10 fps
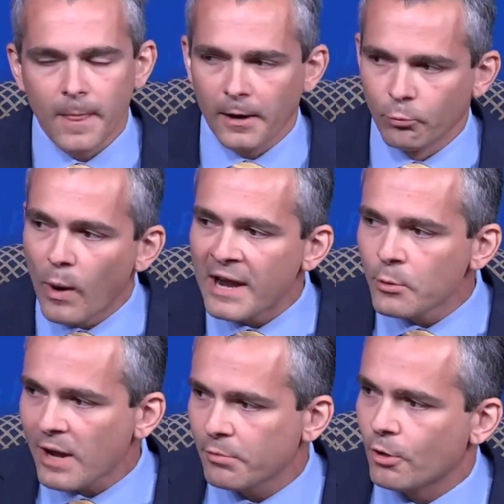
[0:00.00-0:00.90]
All right, why
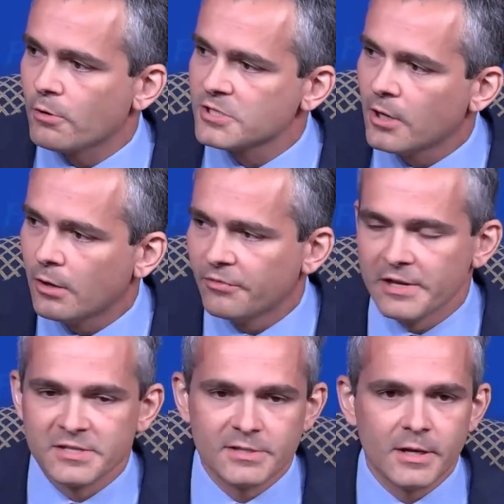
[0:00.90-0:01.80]
do I rehearse all of
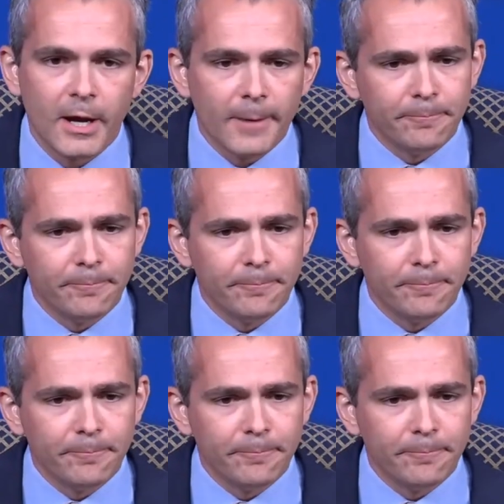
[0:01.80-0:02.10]
this?